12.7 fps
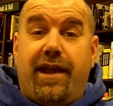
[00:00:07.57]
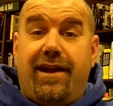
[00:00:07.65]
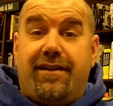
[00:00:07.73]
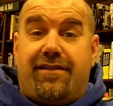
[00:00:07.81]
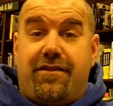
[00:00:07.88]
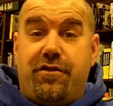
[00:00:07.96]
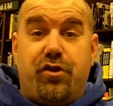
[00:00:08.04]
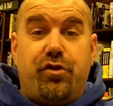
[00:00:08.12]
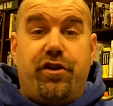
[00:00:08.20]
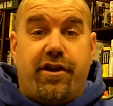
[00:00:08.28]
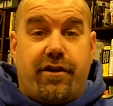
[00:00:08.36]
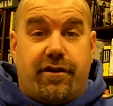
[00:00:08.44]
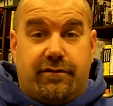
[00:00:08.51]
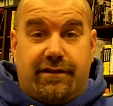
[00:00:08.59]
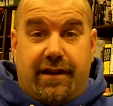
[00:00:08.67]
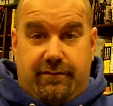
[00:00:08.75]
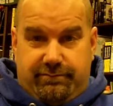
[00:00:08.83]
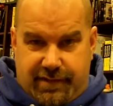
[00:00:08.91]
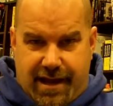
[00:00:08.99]
Hey, it's the new year.
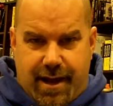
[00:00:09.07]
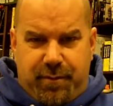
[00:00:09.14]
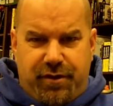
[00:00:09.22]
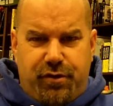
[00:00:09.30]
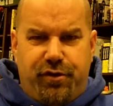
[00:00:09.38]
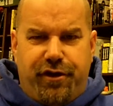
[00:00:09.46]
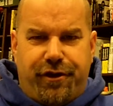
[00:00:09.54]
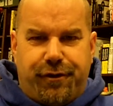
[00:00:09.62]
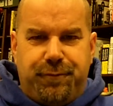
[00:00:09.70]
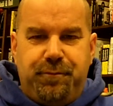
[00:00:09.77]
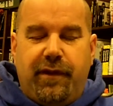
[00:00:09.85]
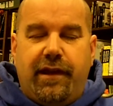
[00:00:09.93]
Happy New Year.